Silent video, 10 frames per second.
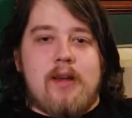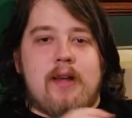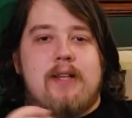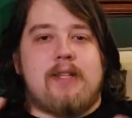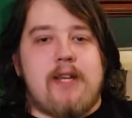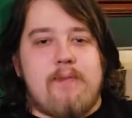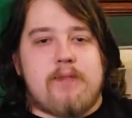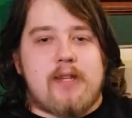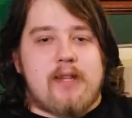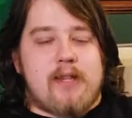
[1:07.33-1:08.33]
It
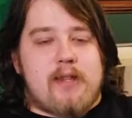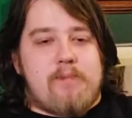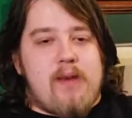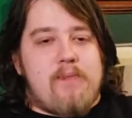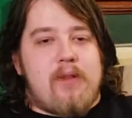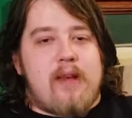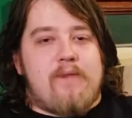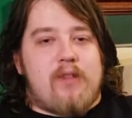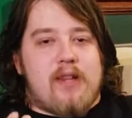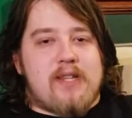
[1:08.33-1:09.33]
seems that people
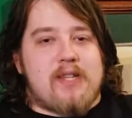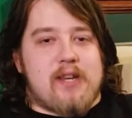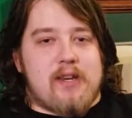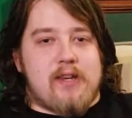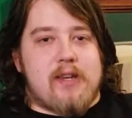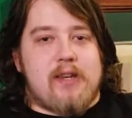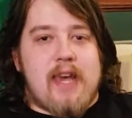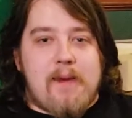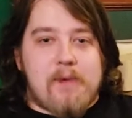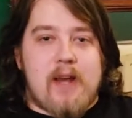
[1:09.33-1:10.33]
have listened.
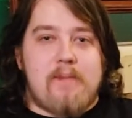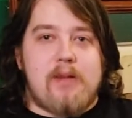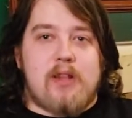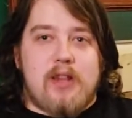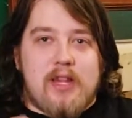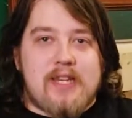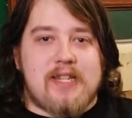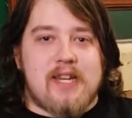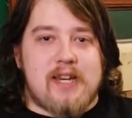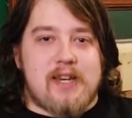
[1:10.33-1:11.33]
Capcom
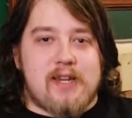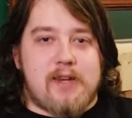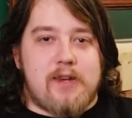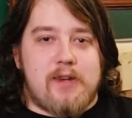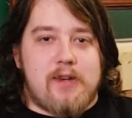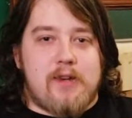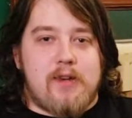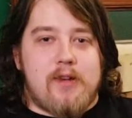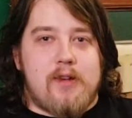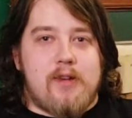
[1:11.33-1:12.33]
listened
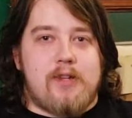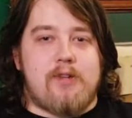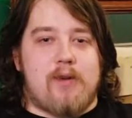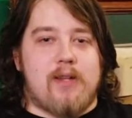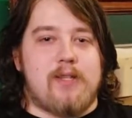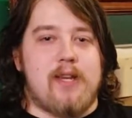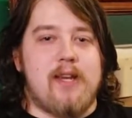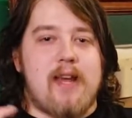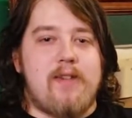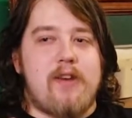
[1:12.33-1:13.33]
to us,
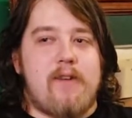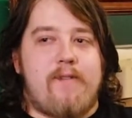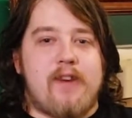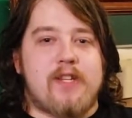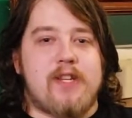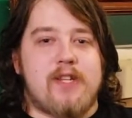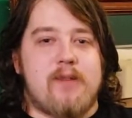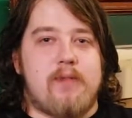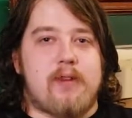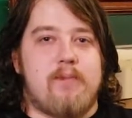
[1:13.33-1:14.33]
and now they are fixing
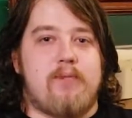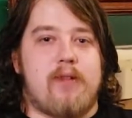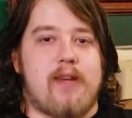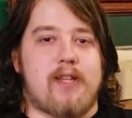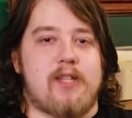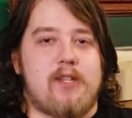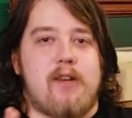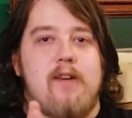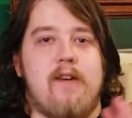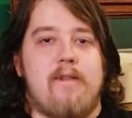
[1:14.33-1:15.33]
some of the complaints
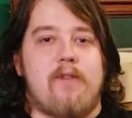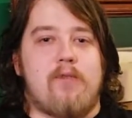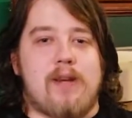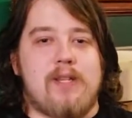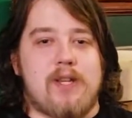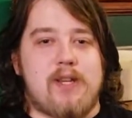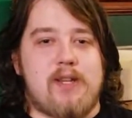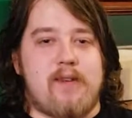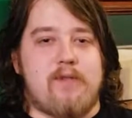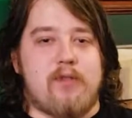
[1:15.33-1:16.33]
for Resident
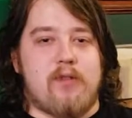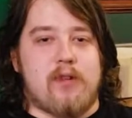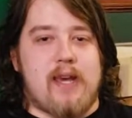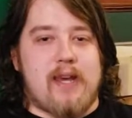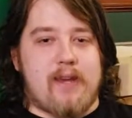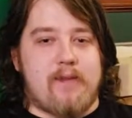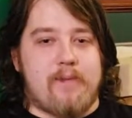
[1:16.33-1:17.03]
Evil 8.